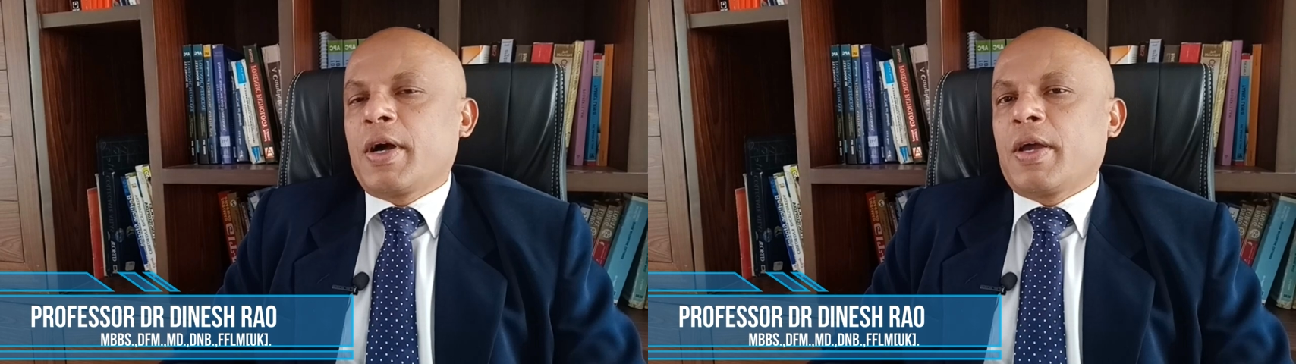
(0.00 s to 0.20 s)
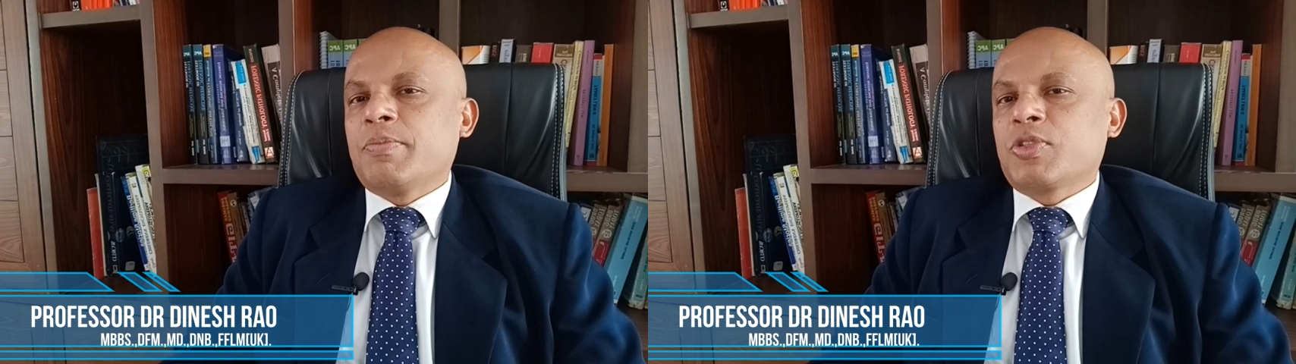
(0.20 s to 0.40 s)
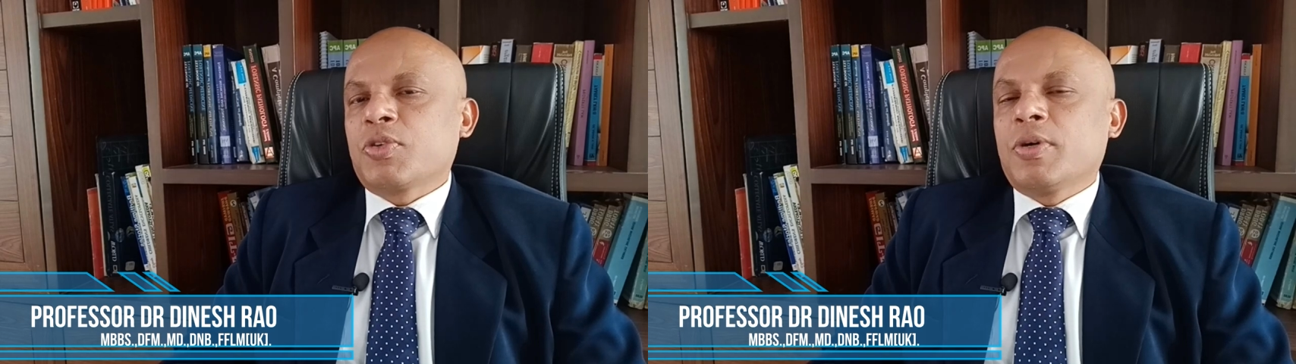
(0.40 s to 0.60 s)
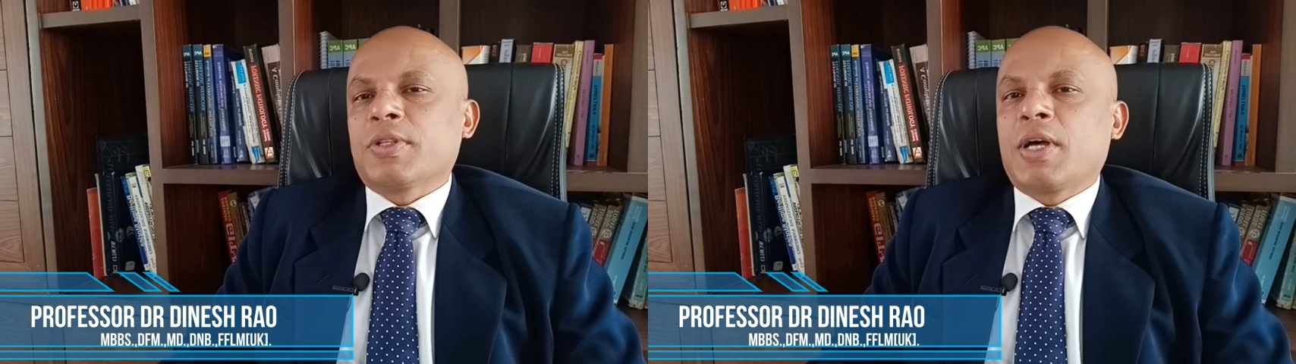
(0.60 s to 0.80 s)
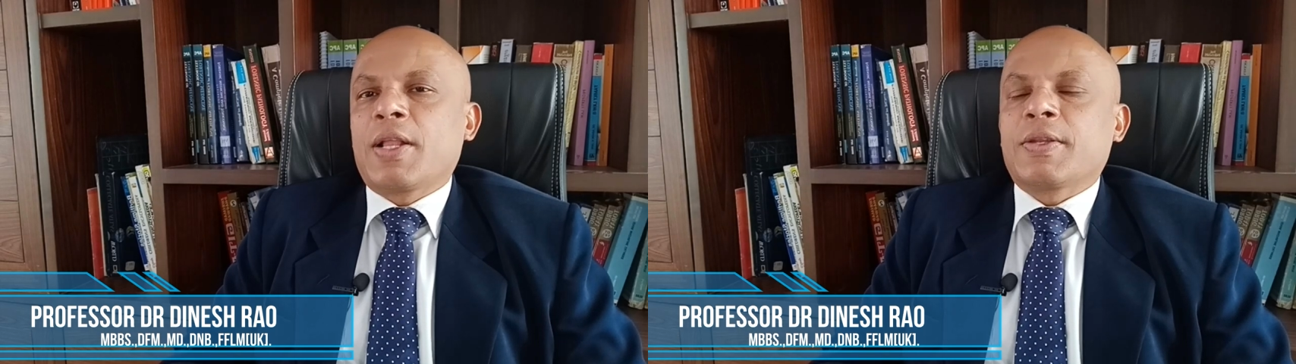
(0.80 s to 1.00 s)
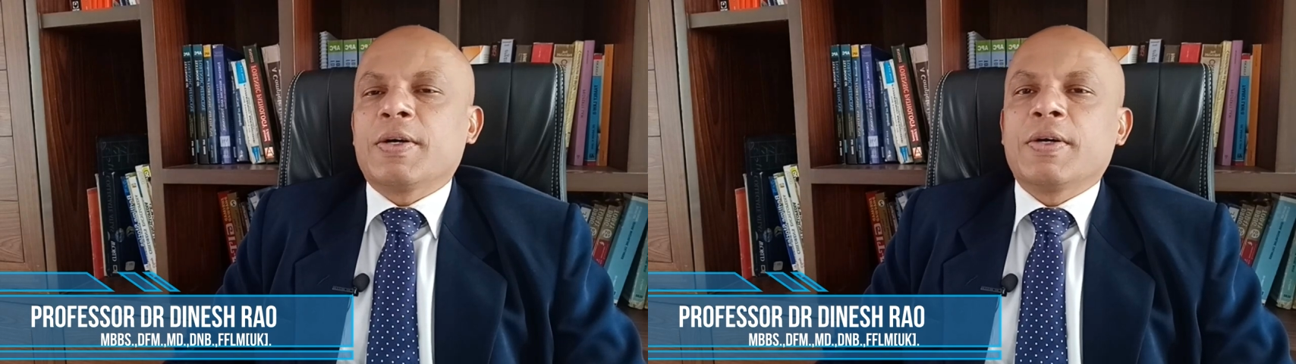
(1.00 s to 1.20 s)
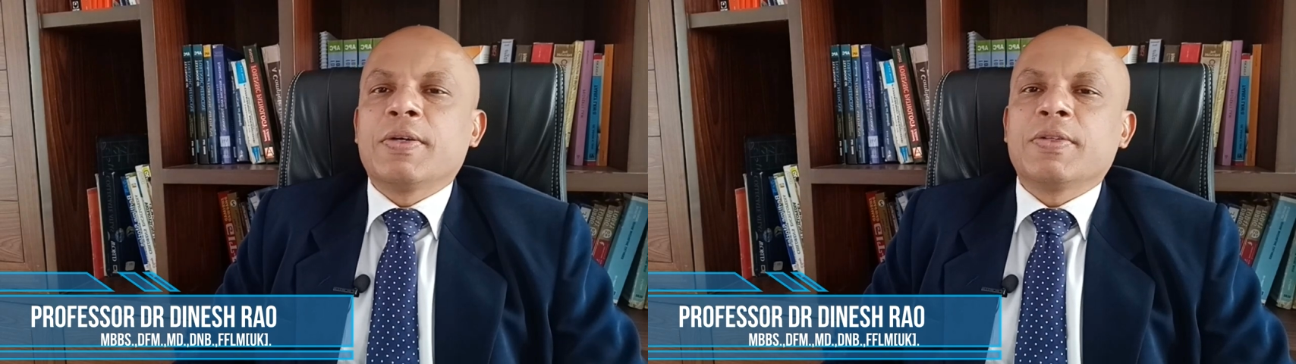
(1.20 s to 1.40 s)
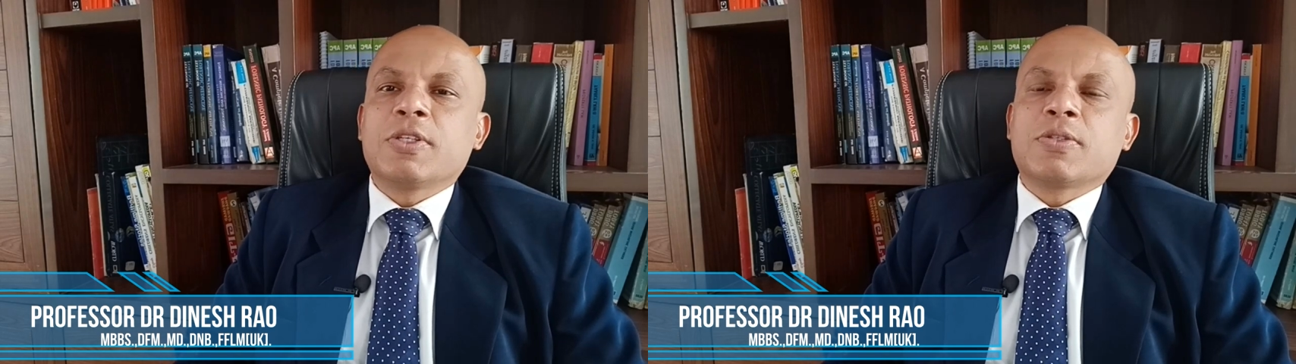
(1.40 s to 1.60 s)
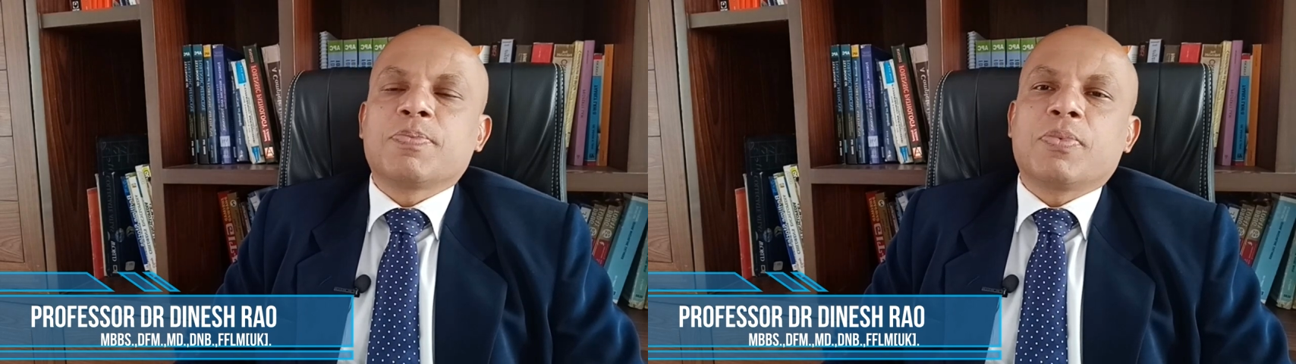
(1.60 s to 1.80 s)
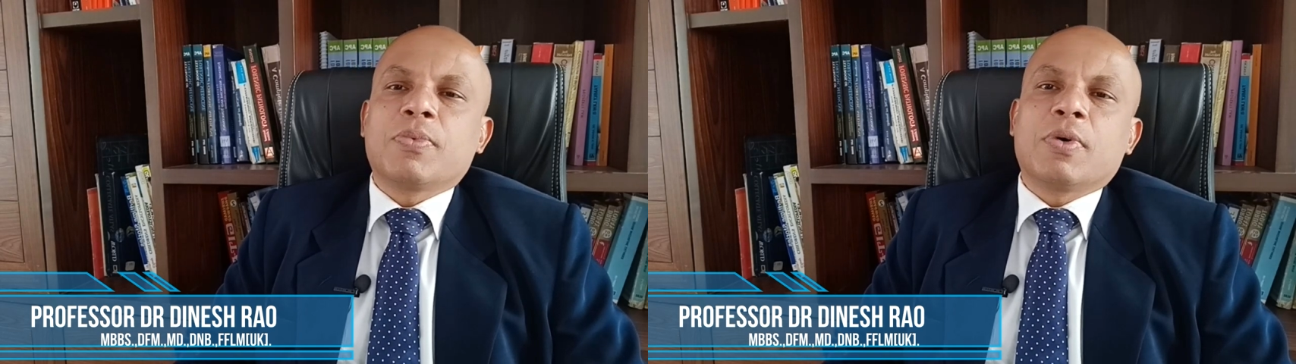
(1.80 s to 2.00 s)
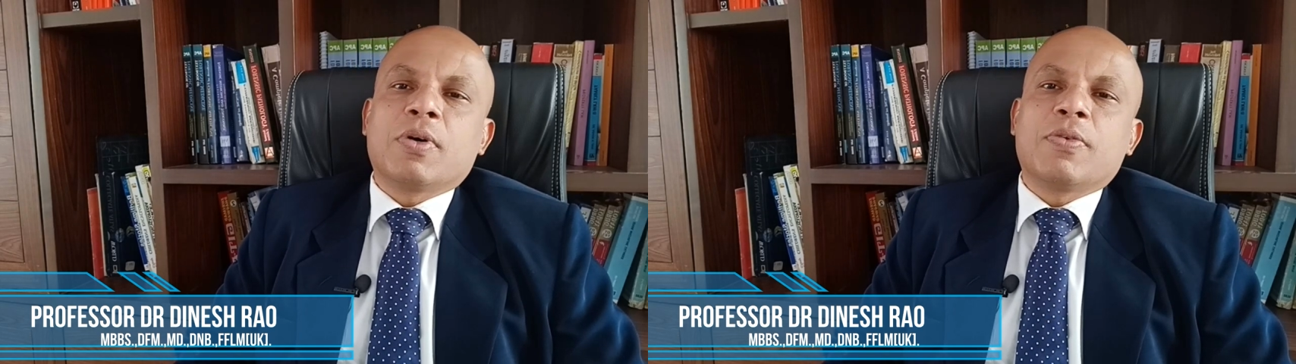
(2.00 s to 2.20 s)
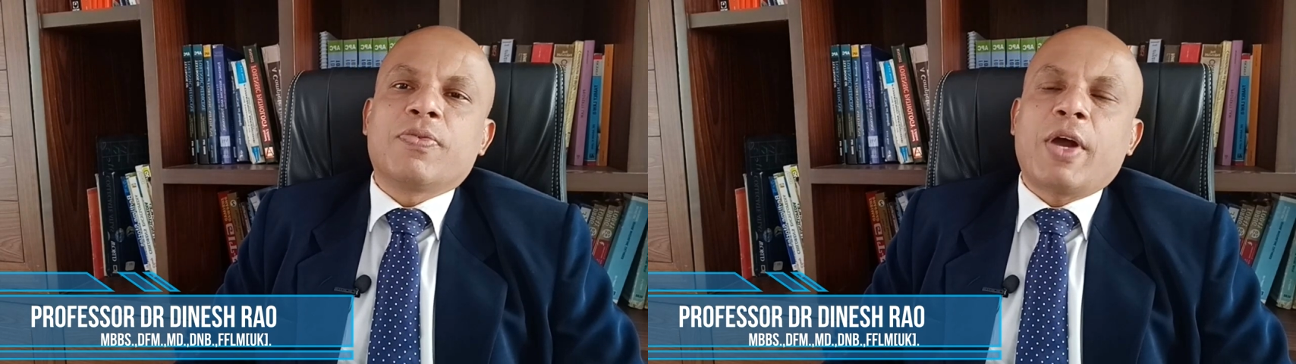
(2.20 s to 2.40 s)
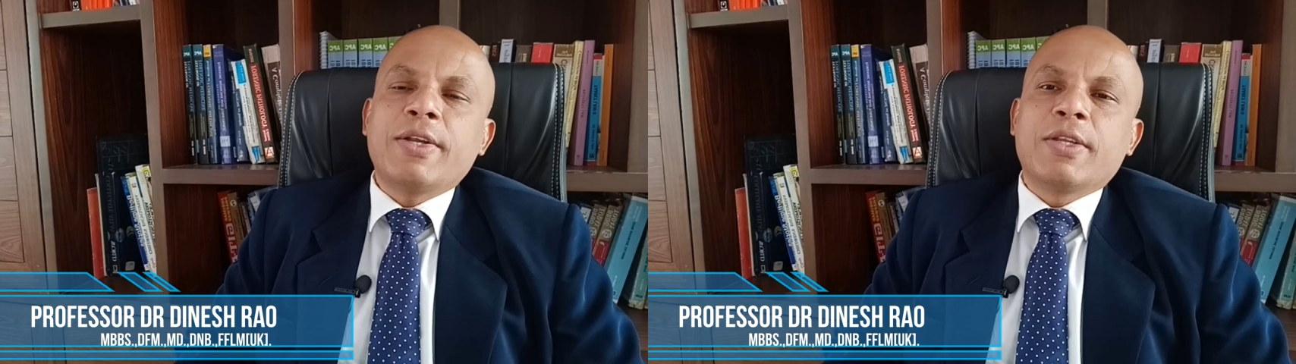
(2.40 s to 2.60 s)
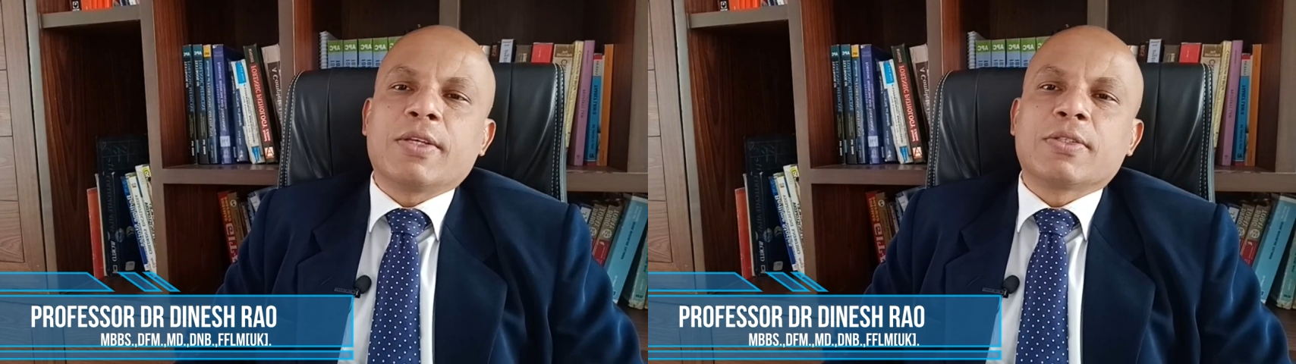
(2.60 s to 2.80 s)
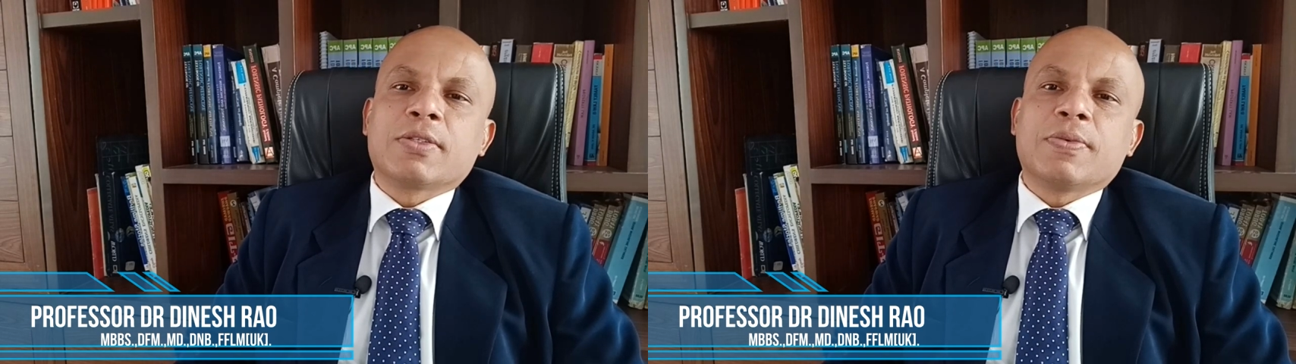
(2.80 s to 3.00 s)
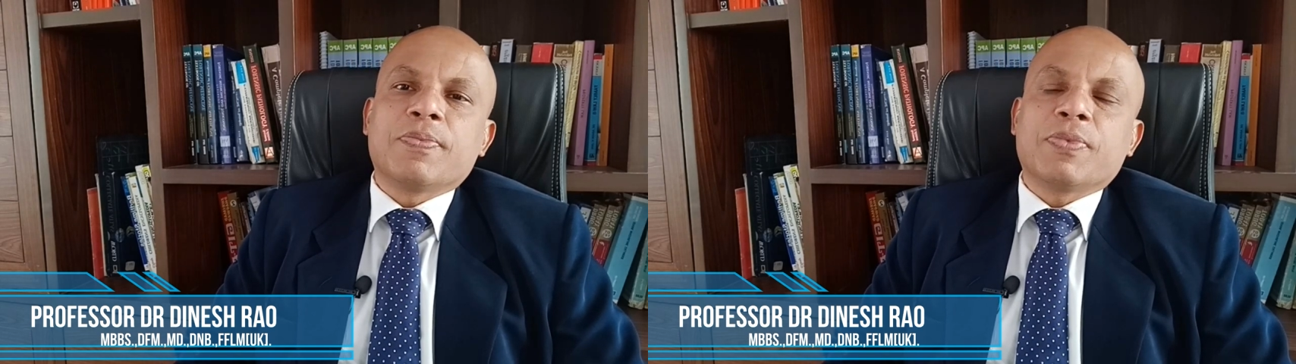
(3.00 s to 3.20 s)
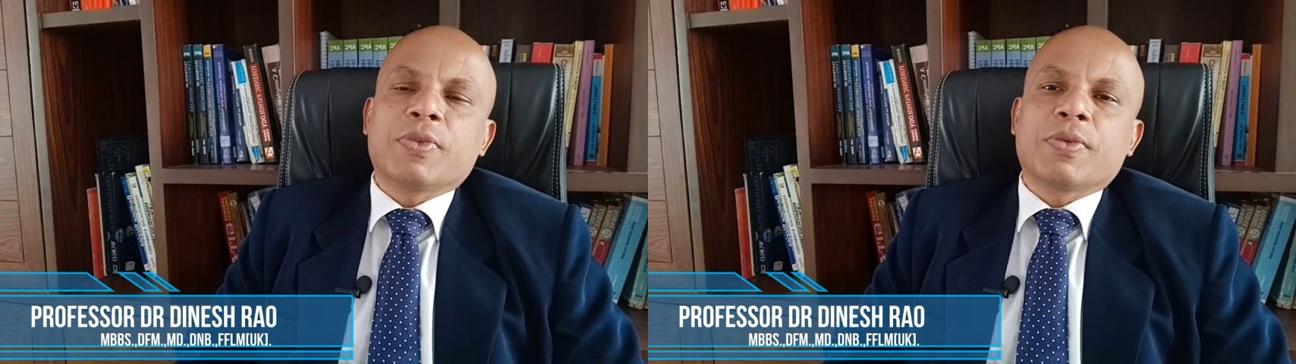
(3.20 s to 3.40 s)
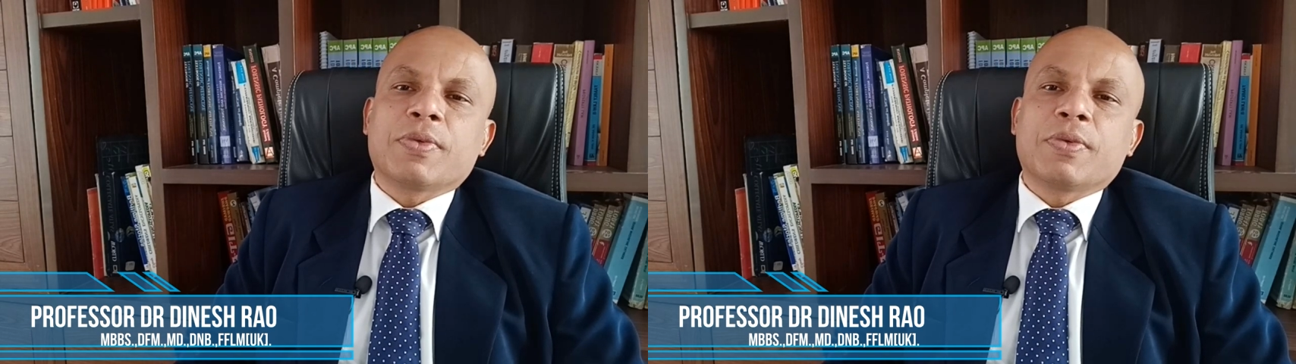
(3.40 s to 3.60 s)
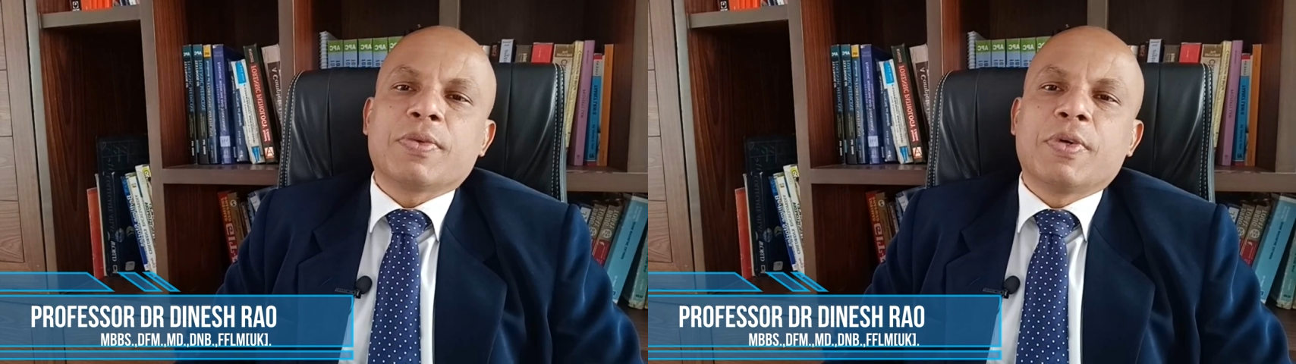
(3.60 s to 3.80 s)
am sure that this findings in